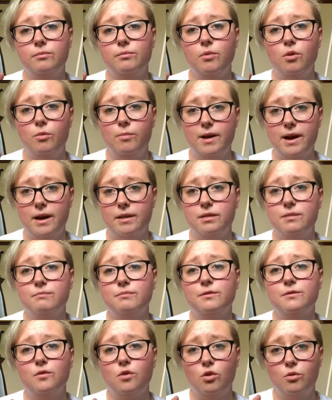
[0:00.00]
ball python
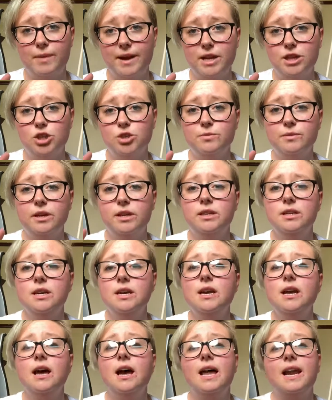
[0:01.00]
before Benjamin
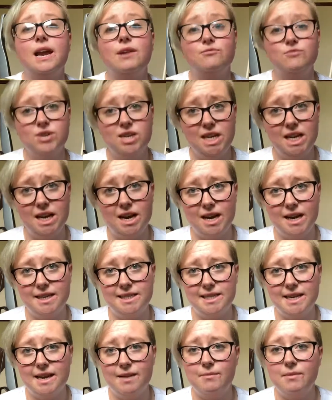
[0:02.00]
and I really
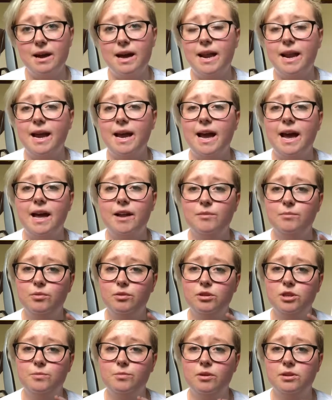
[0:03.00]
liked him and I had
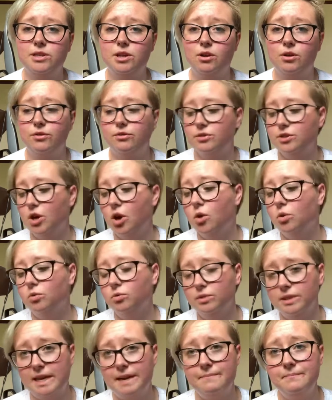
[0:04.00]
put deposit on to
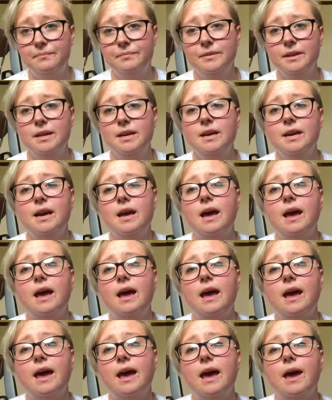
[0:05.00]
hold him.
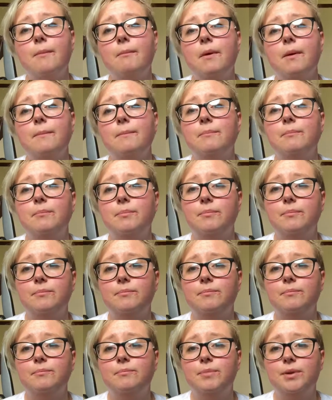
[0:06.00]
Um,
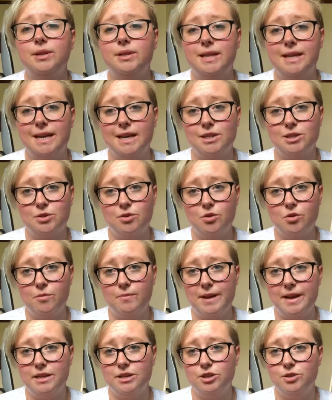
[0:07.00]
but then I saw
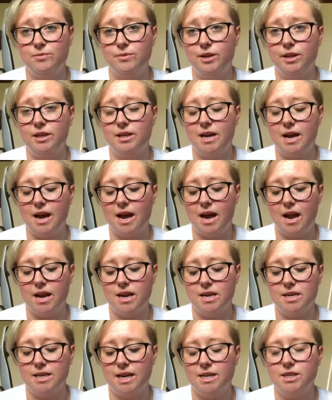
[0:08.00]
Benjamin
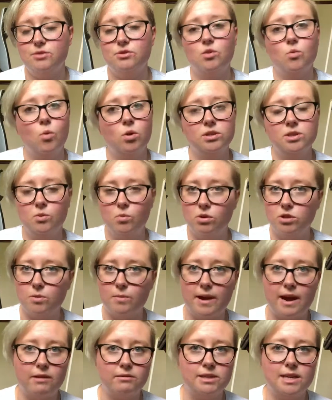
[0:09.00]
and I don't know what it was
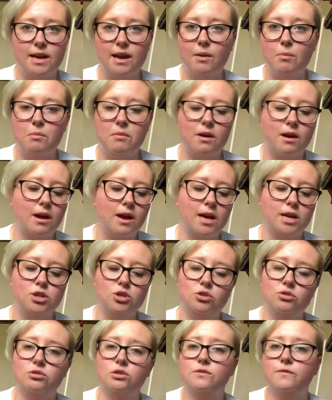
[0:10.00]
about him, I
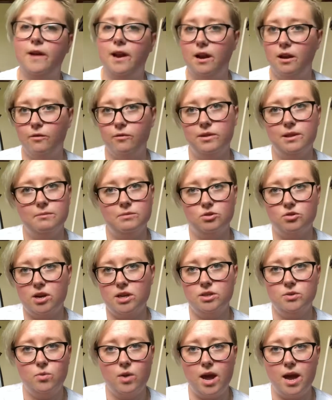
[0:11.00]
just fell in love with him
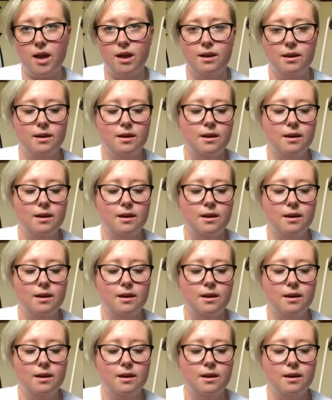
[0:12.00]
straight away.